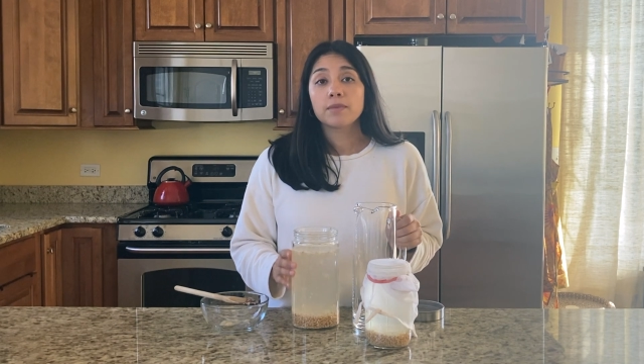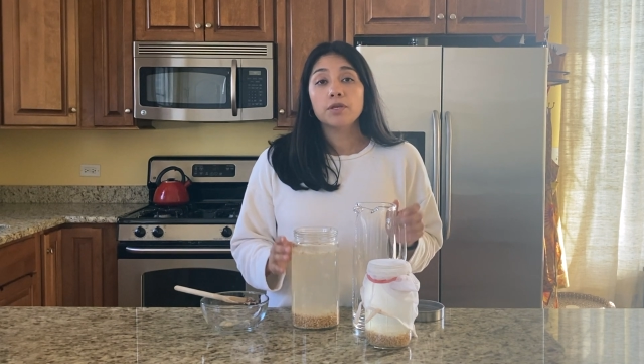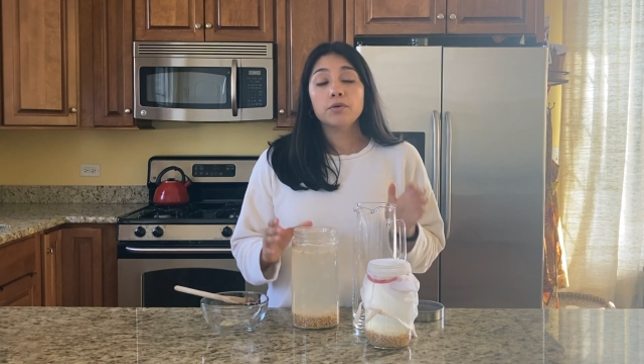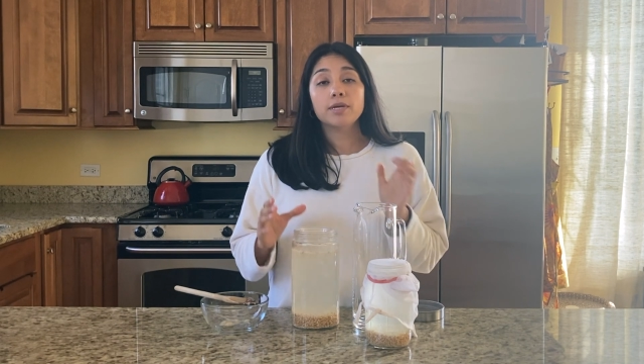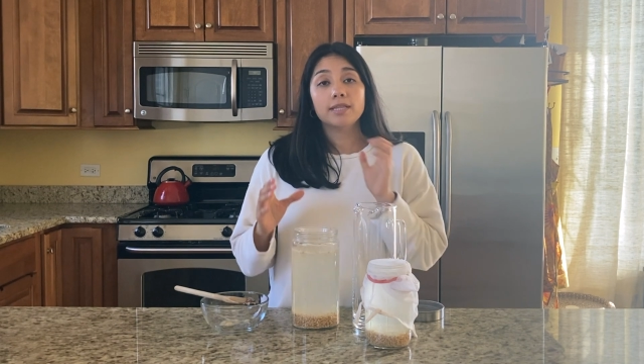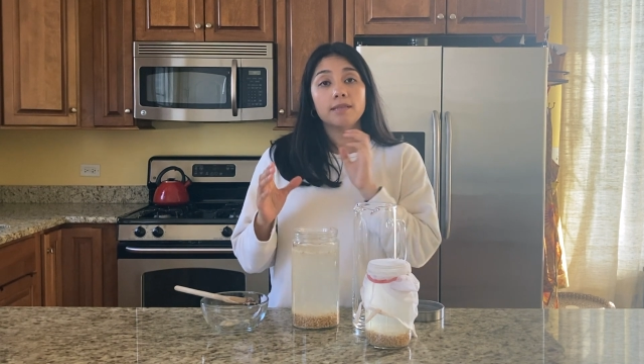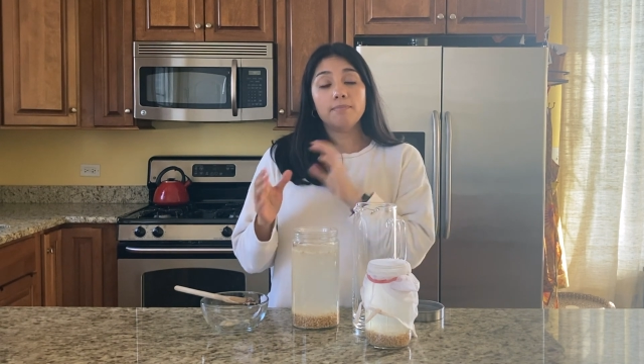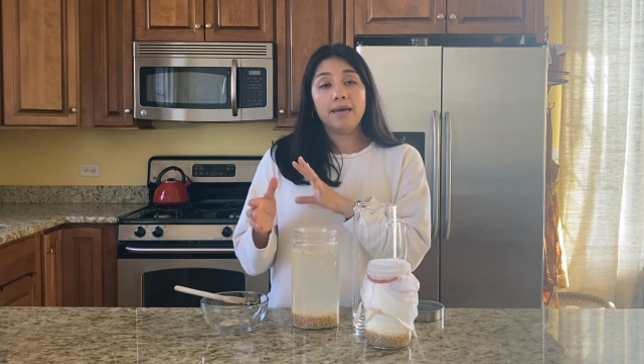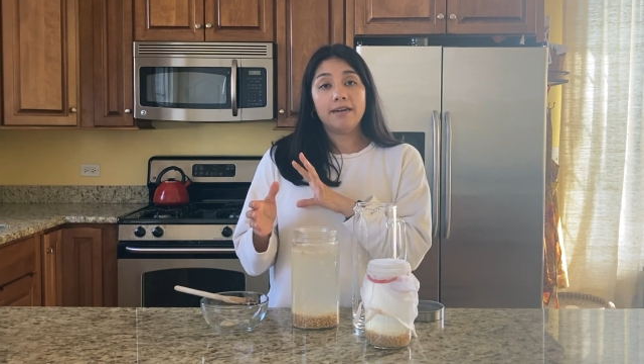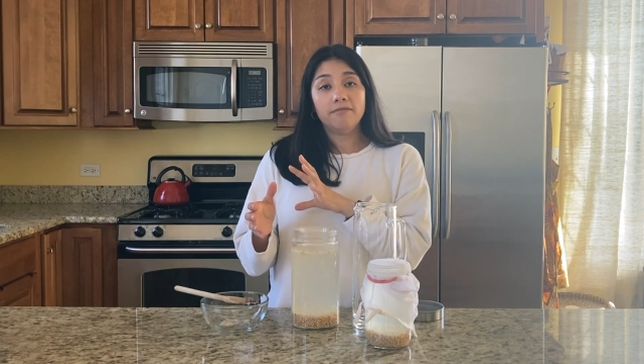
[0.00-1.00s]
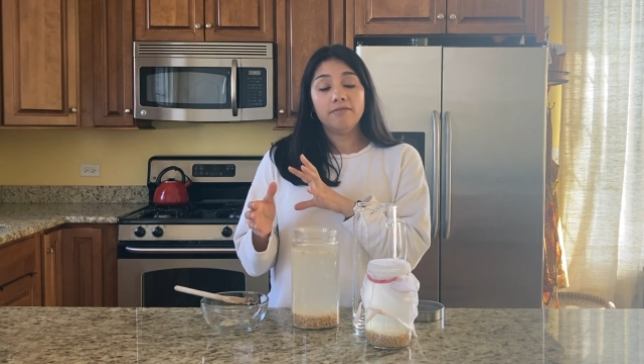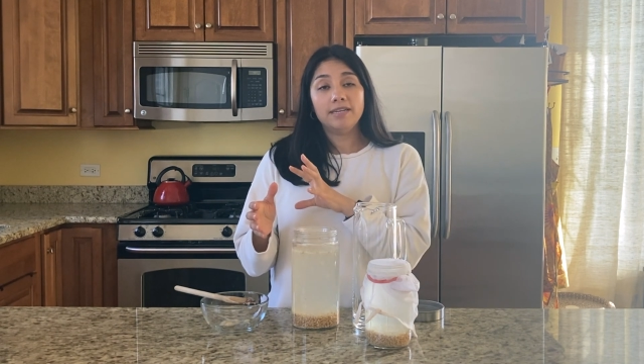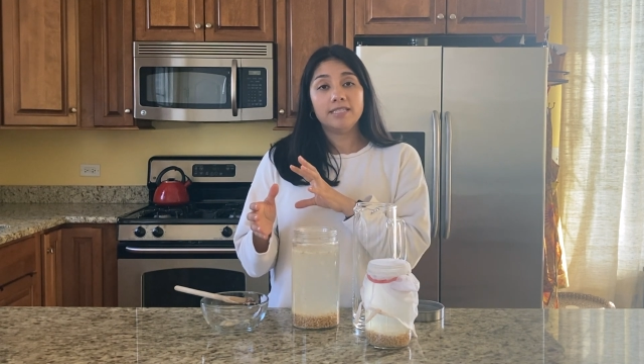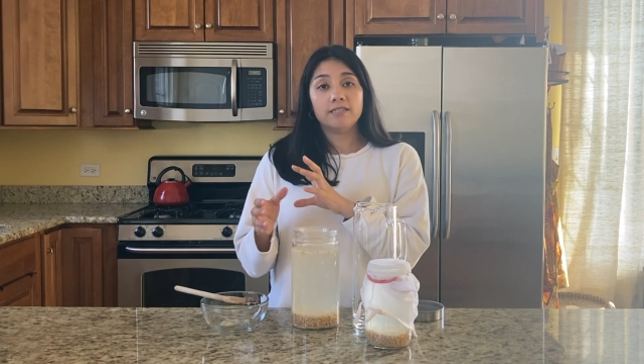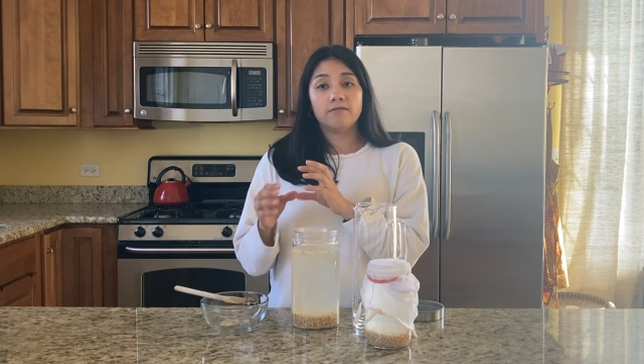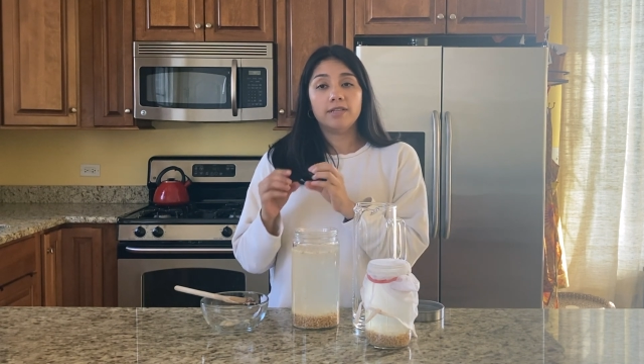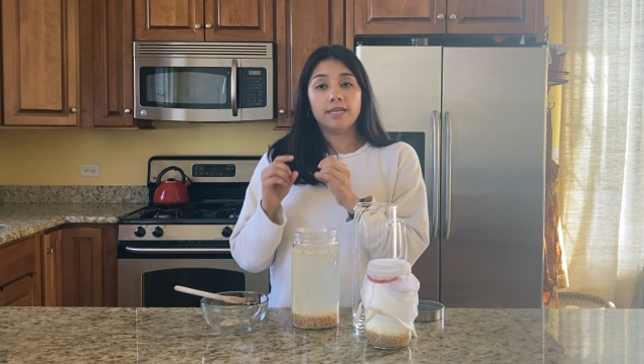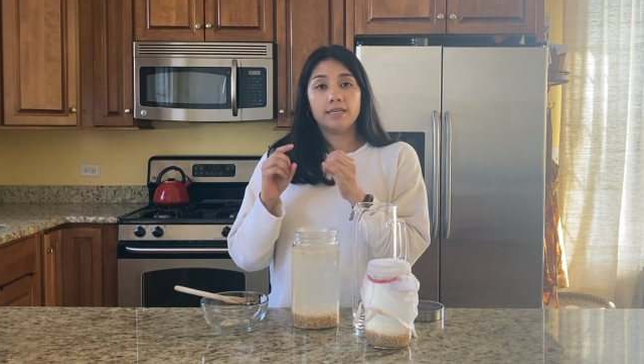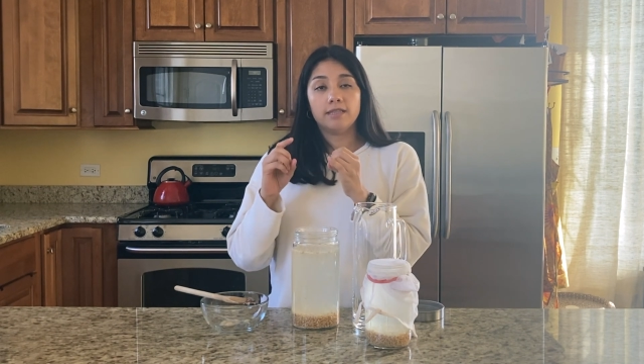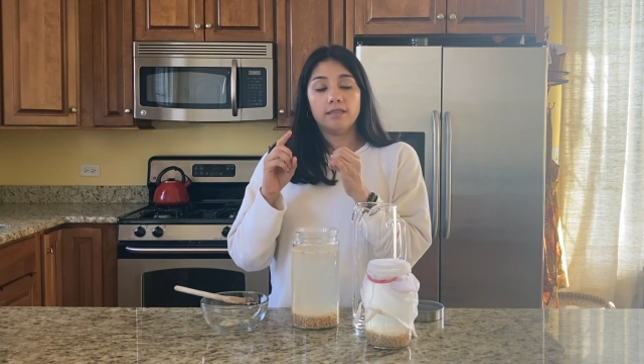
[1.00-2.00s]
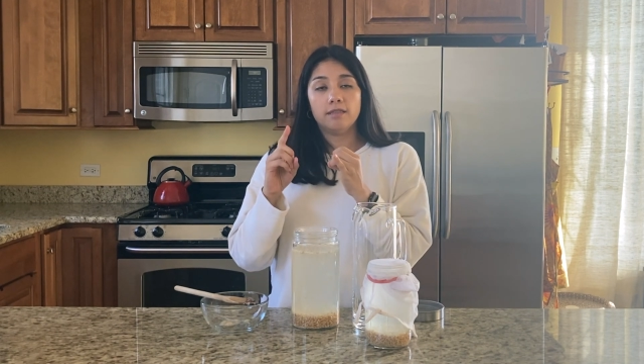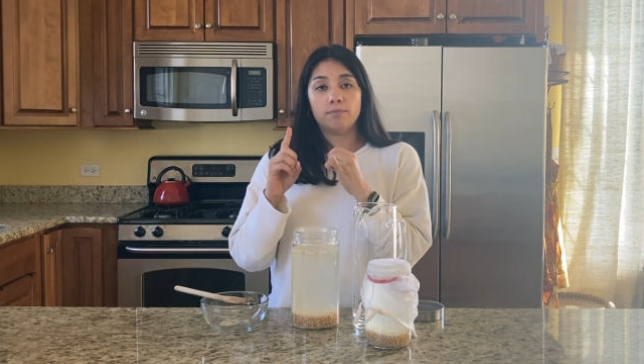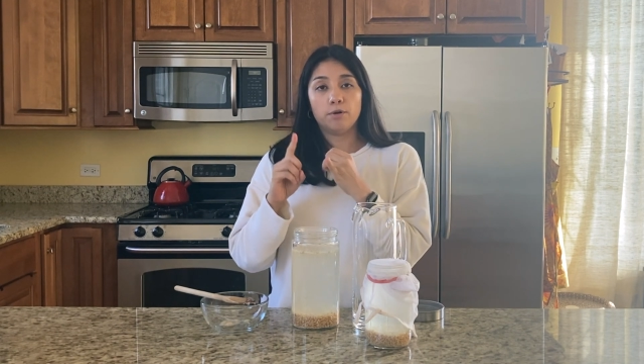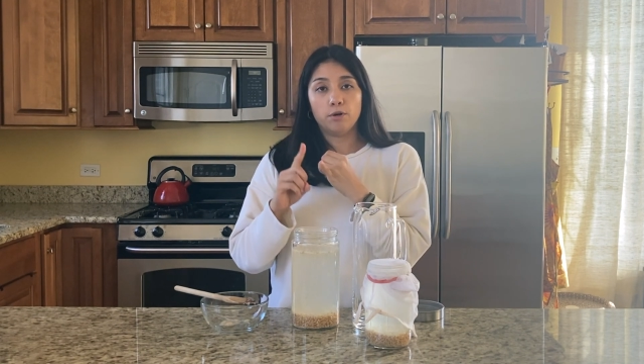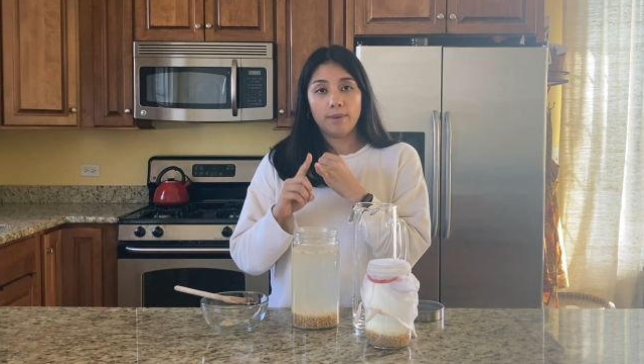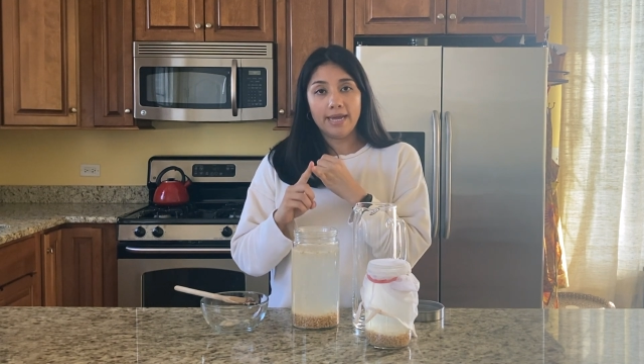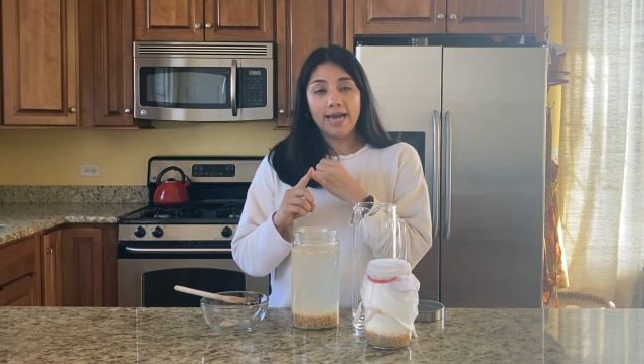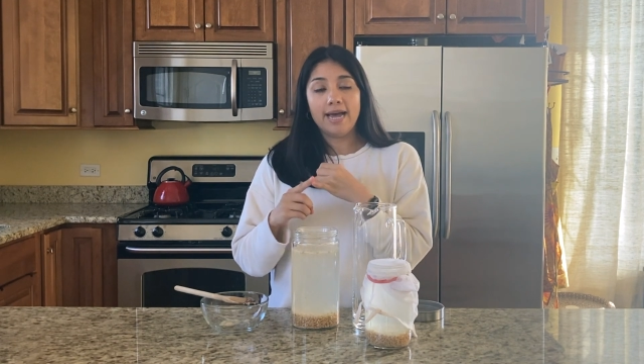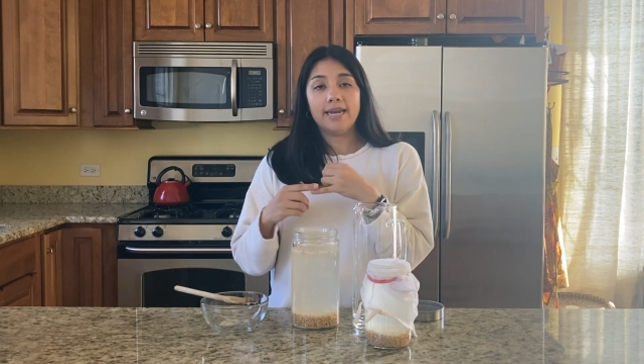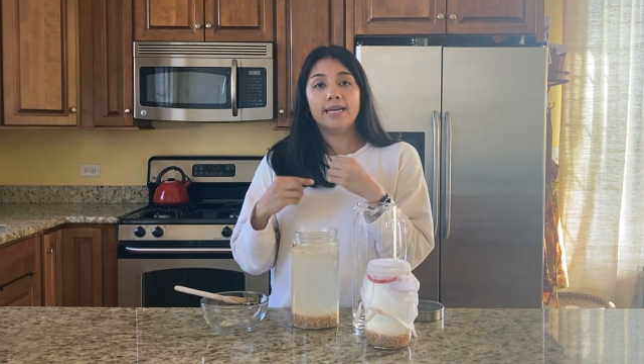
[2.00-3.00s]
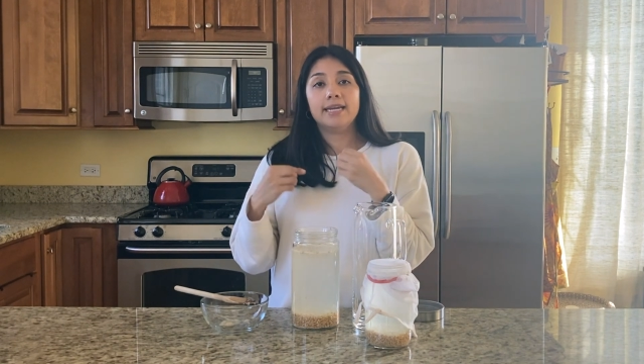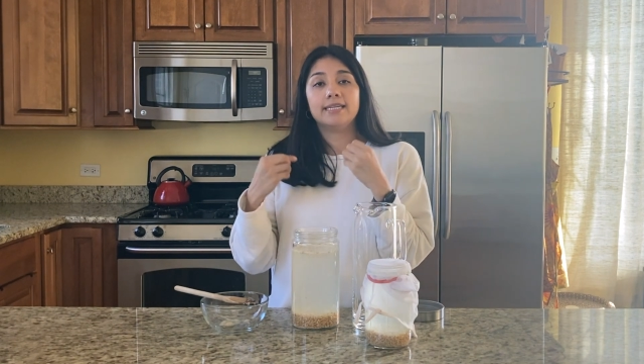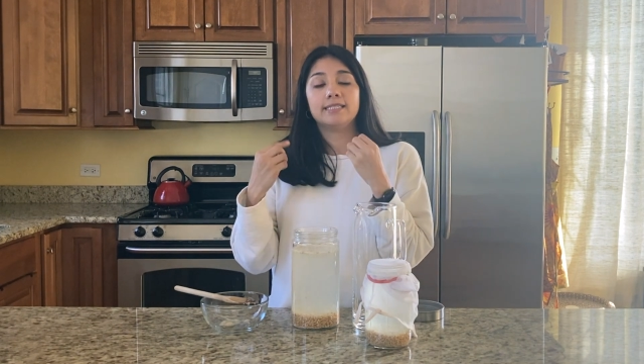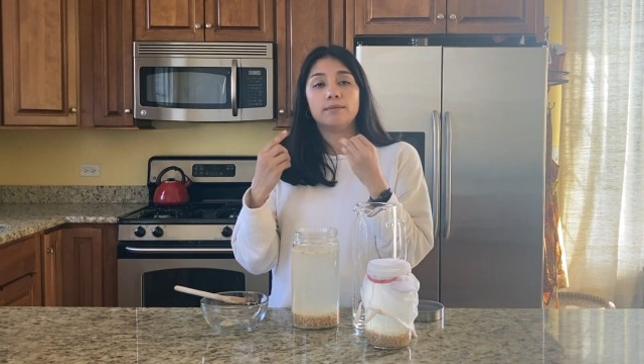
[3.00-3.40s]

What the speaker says: You get the benefits of like the probiotics,